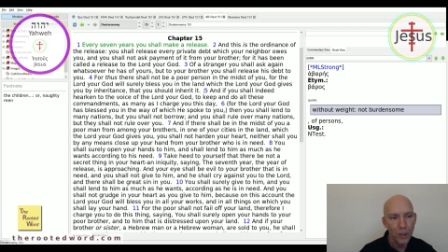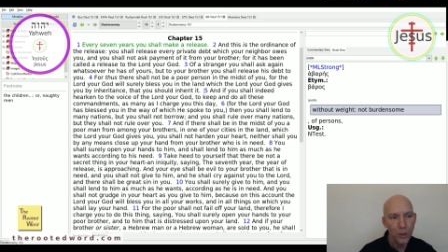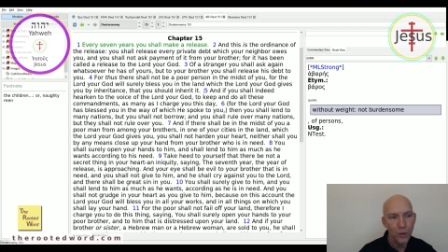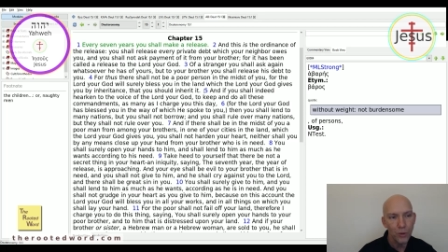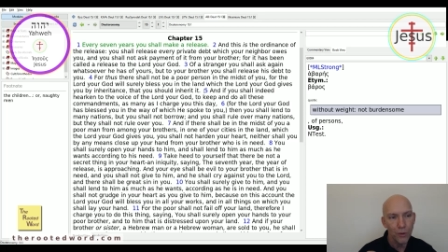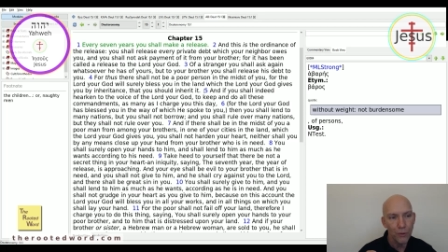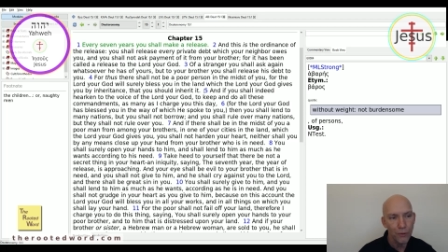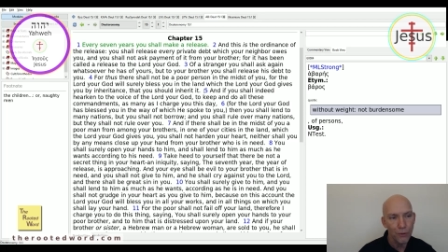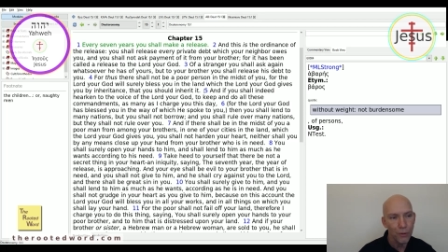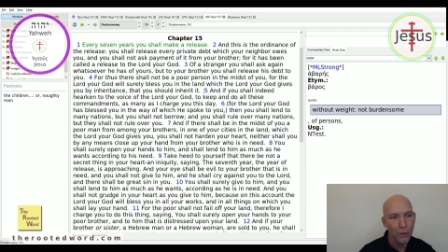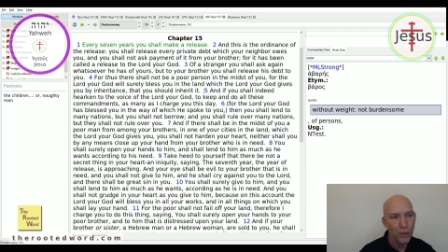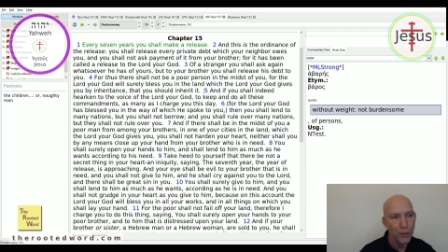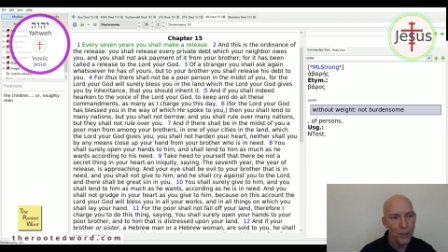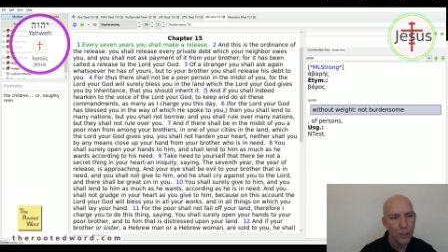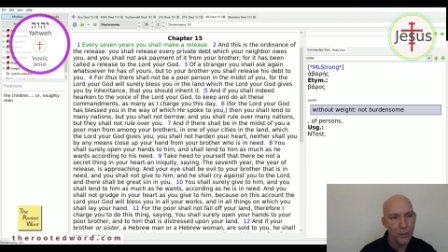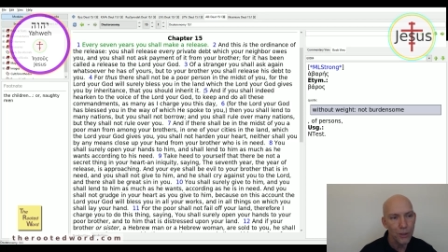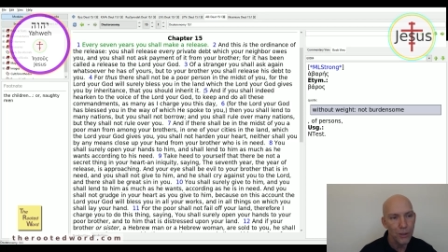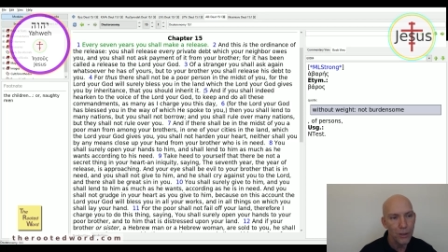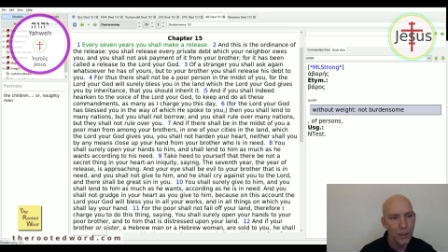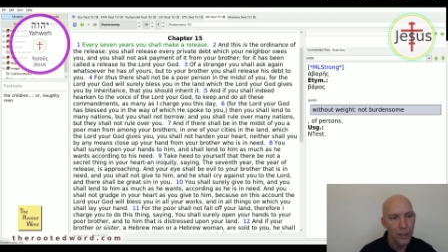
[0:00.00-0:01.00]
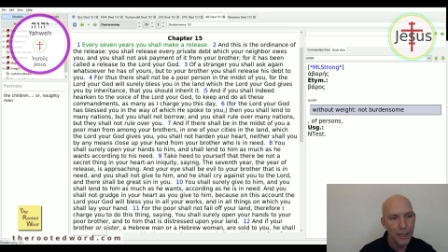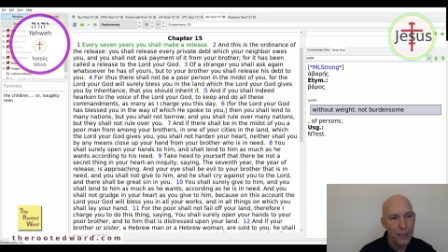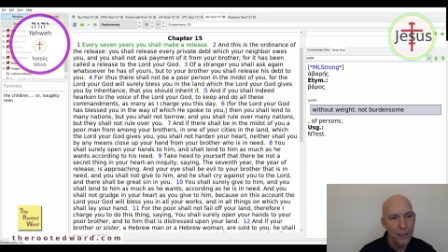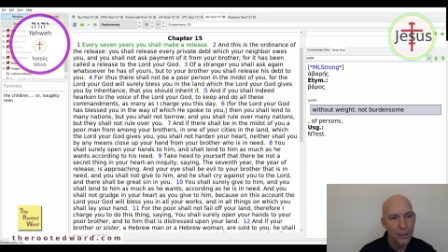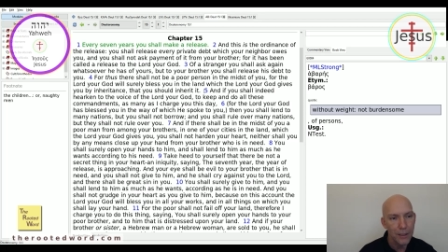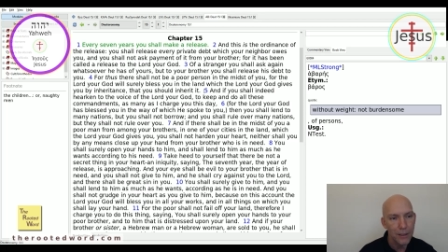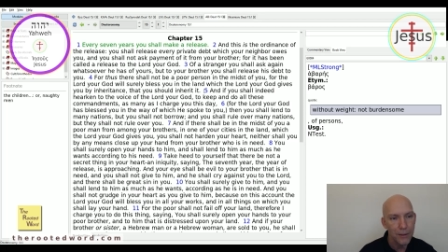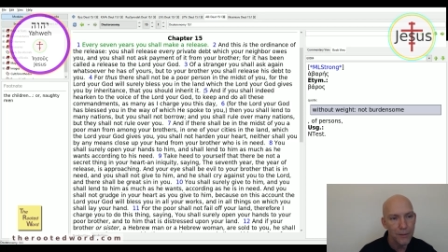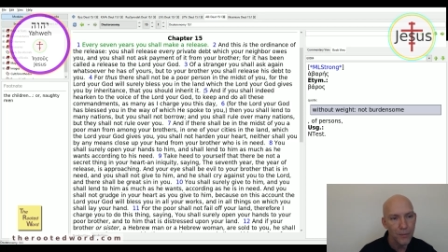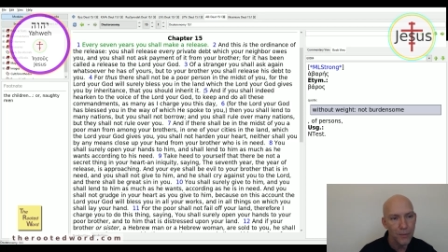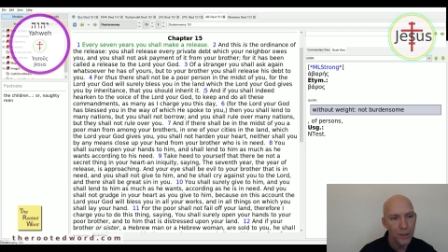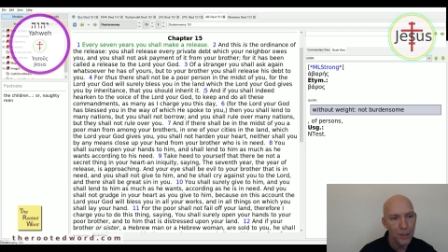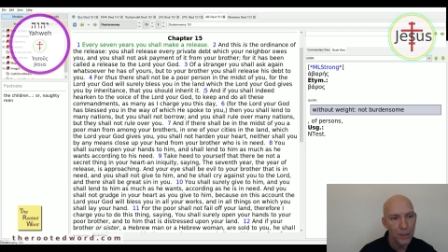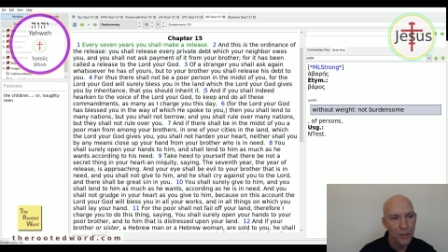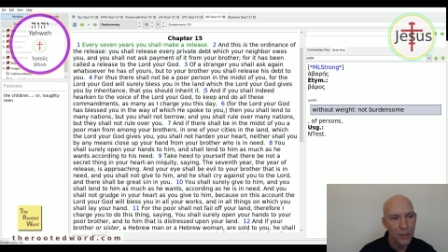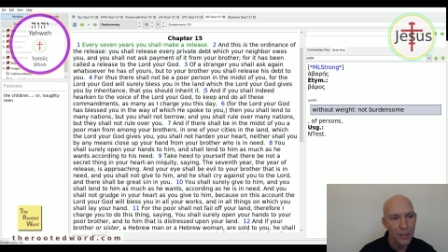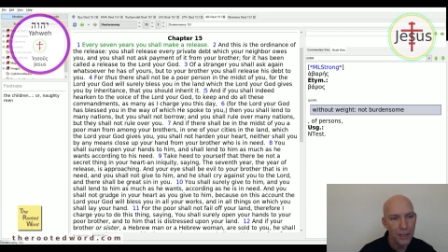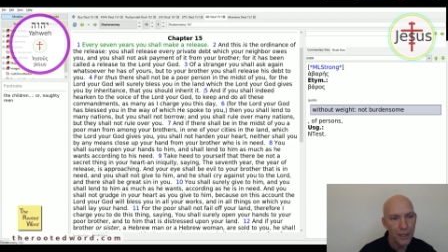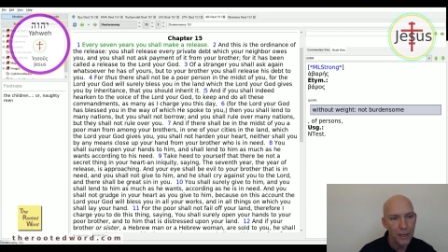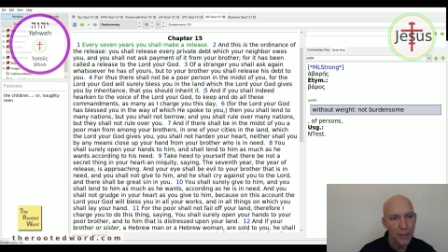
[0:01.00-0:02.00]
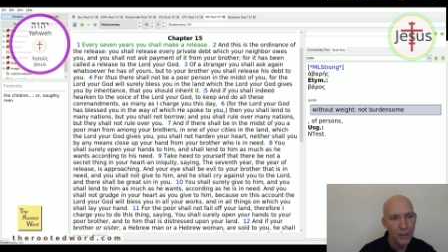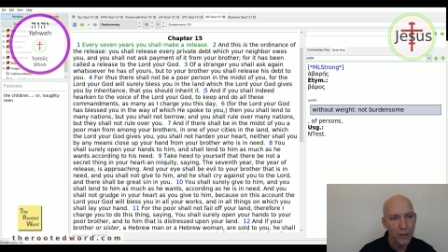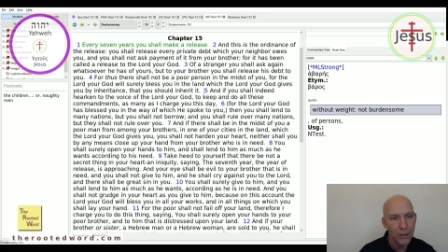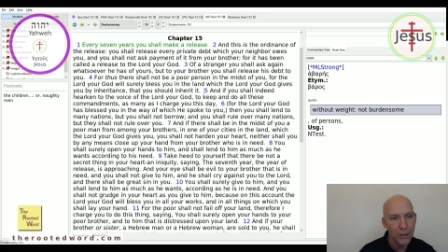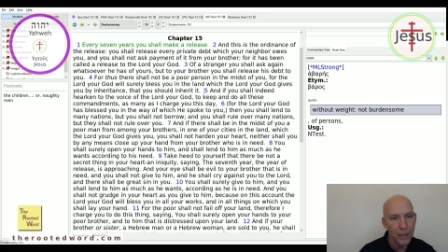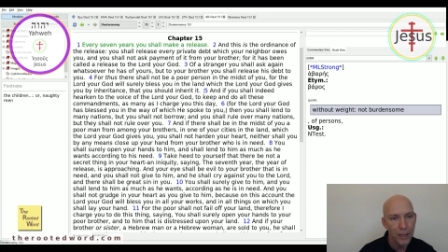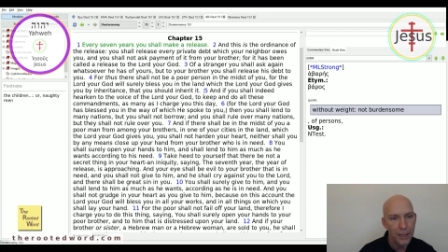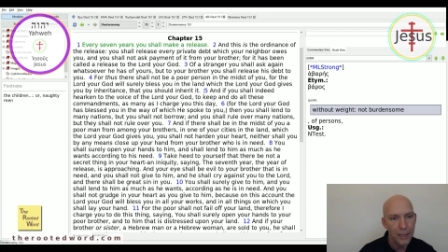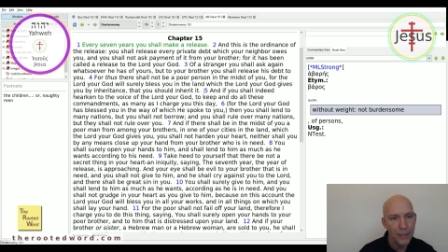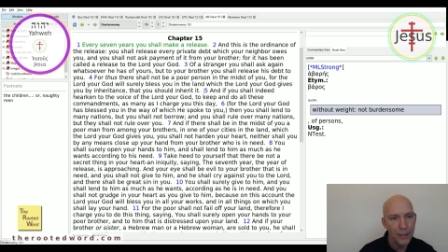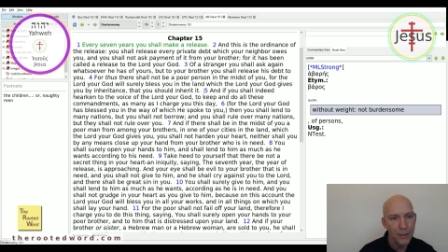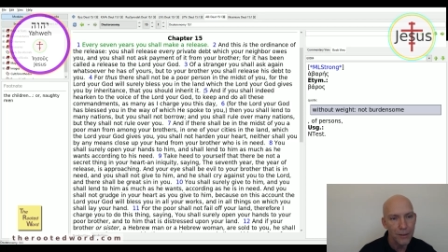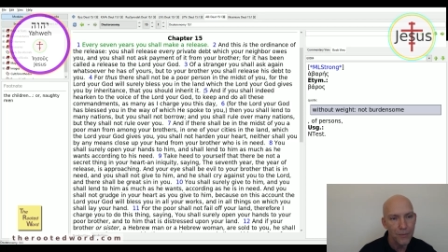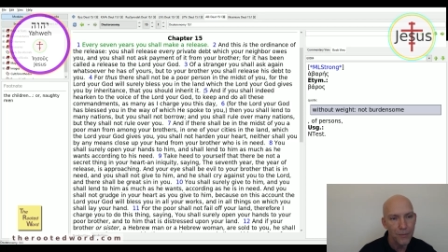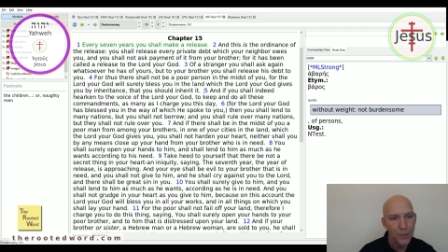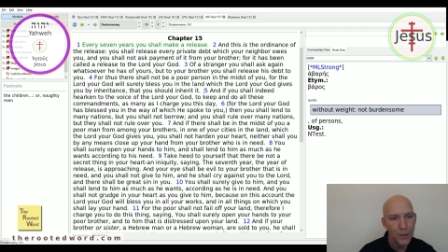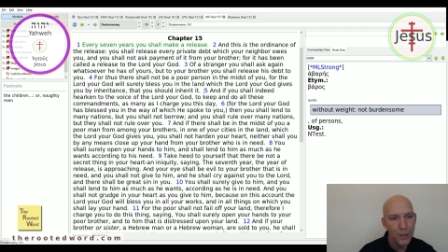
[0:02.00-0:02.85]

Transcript: you to flourish in the land, in the inherited land.